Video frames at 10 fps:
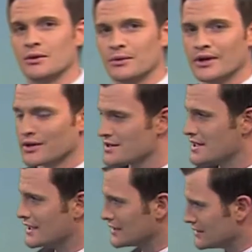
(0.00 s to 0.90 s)
So the first
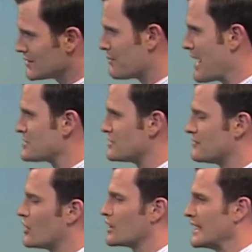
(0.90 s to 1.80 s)
thing I do when I come into the
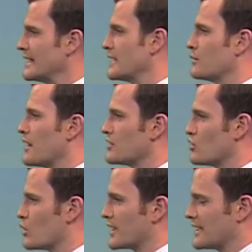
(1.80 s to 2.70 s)
station is I
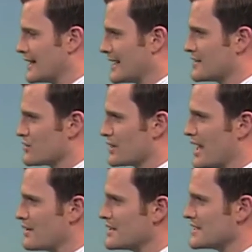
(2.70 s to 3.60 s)
look back at what the
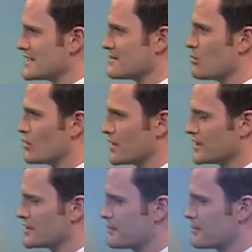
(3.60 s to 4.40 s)
weather just did in our